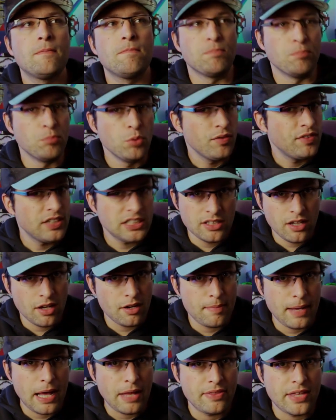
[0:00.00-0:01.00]
Movie's not
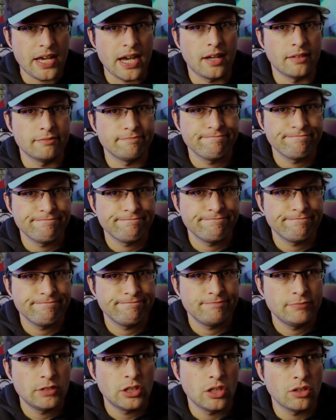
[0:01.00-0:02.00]
about that.
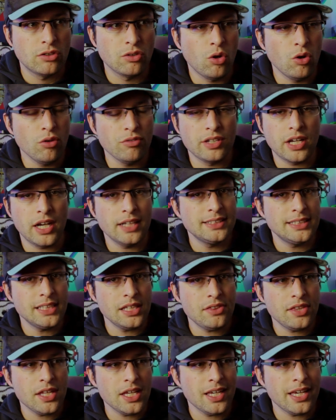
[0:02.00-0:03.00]
The whole
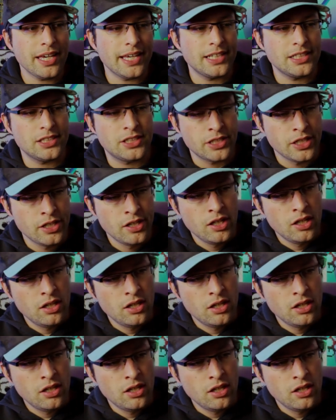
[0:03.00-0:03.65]
Nazi thing is